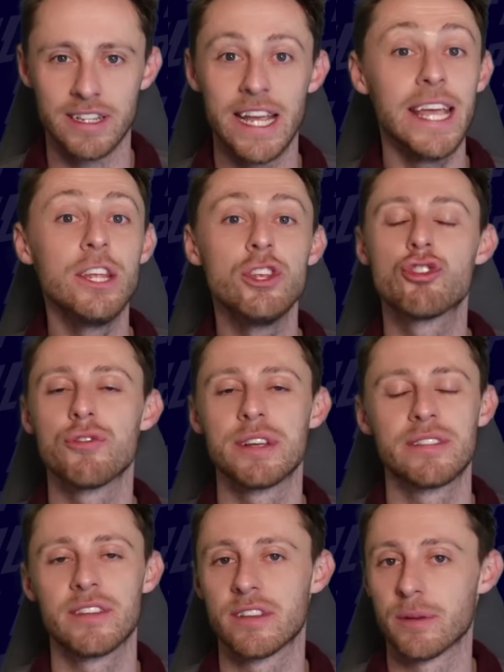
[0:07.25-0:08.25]
injuries to
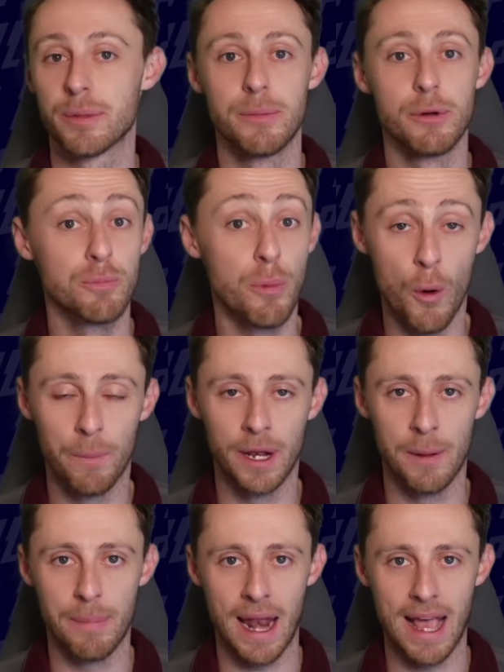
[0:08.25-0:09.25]
some of the most popular
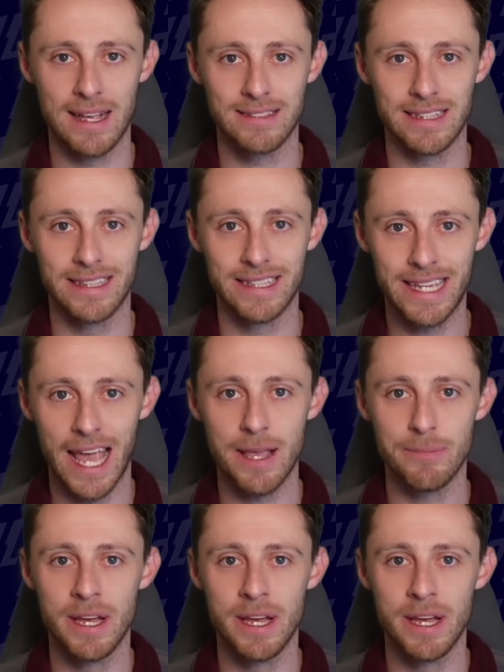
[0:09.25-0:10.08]
players in the game.